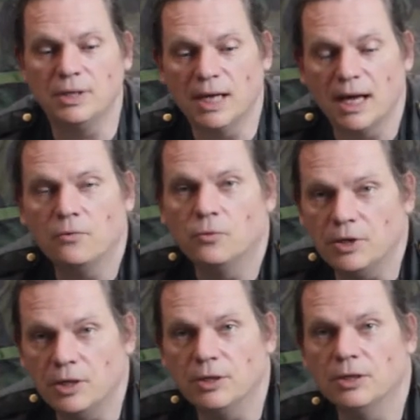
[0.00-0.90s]
to that,
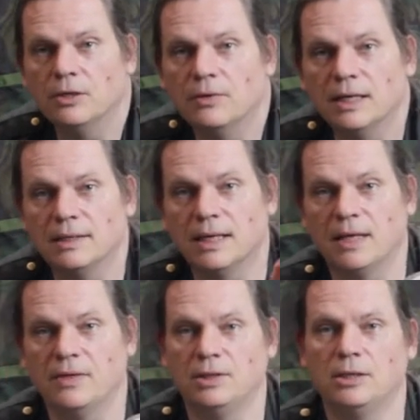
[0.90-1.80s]
what you can do is
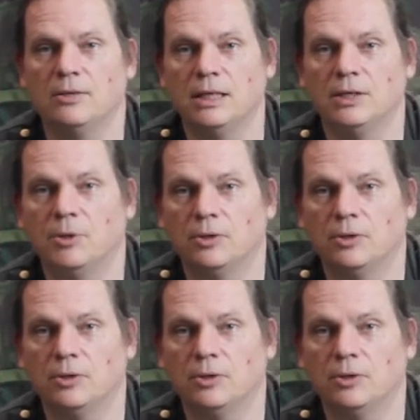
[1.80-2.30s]
get these 2 litre